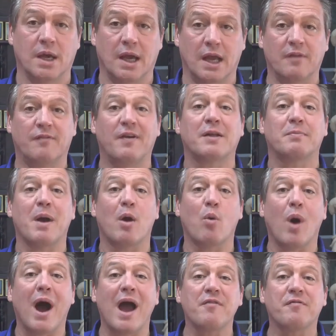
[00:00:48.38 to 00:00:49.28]
In fact, my
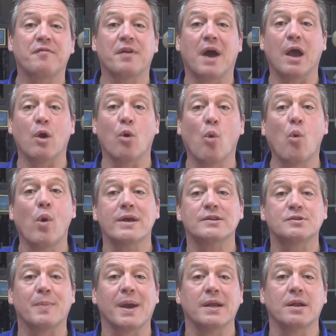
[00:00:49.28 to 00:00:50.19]
wife and I
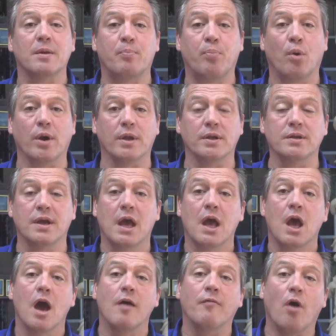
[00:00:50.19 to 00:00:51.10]
always made a point
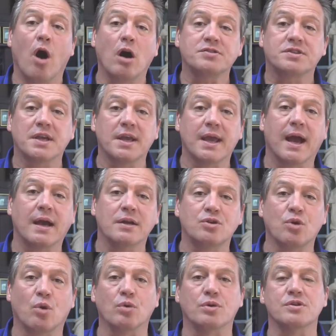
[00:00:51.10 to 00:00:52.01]
of asking our
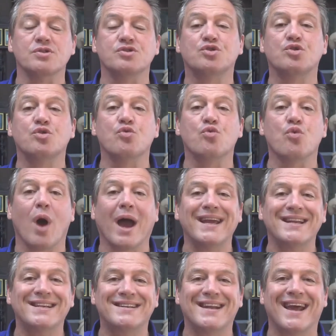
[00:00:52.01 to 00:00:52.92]
daughters to
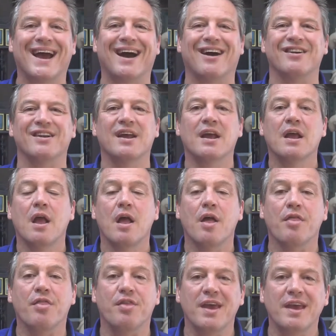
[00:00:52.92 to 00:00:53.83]
write down
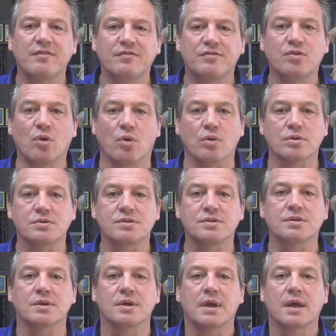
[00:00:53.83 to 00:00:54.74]
their
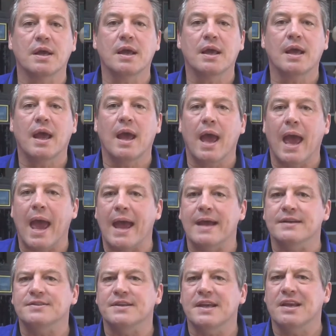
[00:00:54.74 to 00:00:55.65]
thoughts
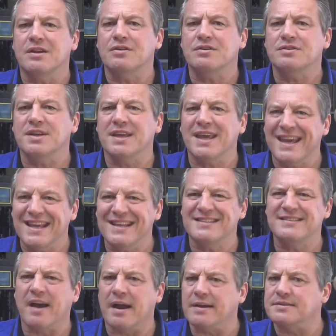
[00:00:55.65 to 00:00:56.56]
as interesting
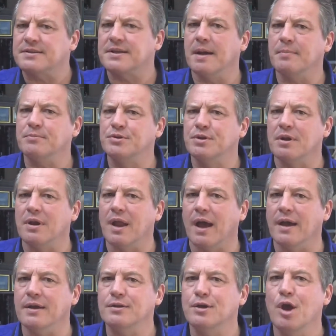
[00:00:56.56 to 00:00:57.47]
insights come to
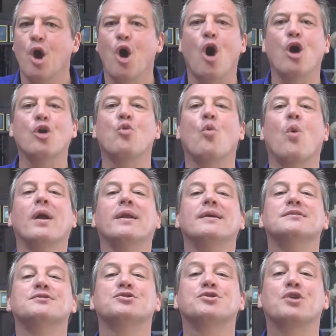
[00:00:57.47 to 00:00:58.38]
light on what
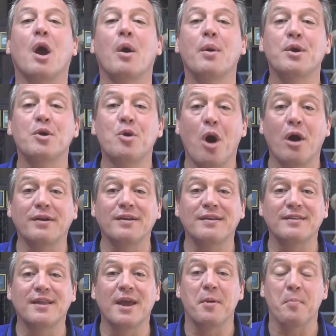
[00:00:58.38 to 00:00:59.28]
is going on
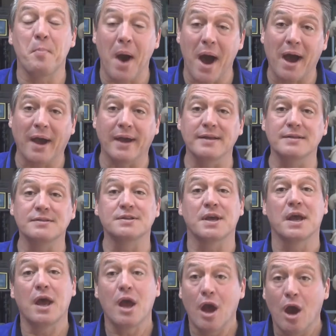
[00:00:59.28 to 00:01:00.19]
in their minds
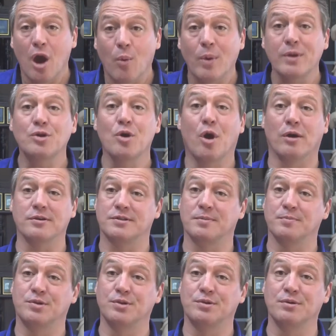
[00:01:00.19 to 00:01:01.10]
when you ask
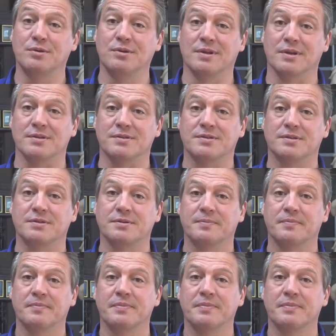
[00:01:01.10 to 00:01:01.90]
them to do this.